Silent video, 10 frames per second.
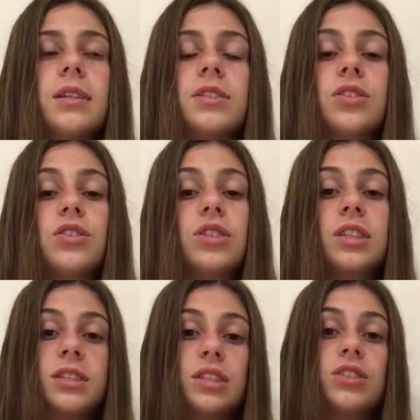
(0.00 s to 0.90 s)
So she
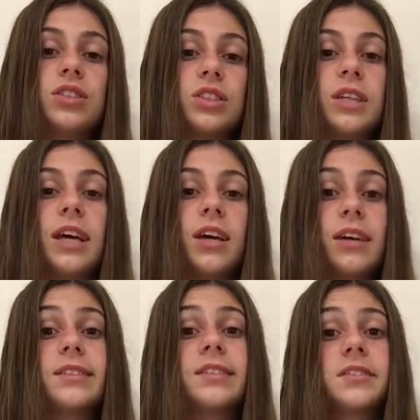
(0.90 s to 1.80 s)
continues her day
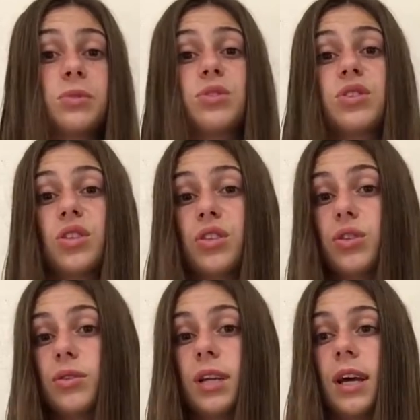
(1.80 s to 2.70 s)
as if it was the
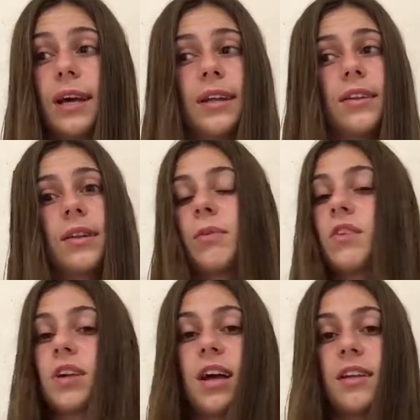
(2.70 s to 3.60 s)
Tuesday, and some of
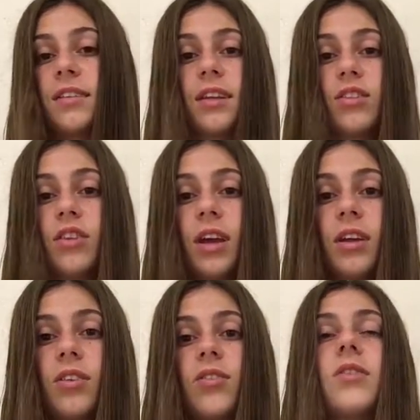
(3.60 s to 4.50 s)
her classes had
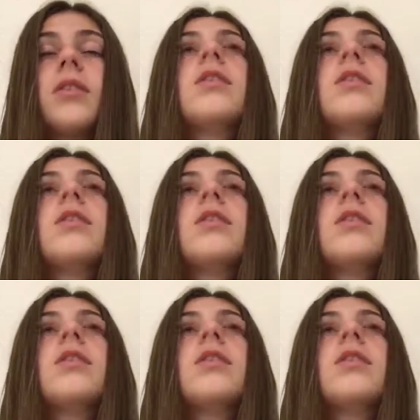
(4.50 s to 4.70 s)
changed.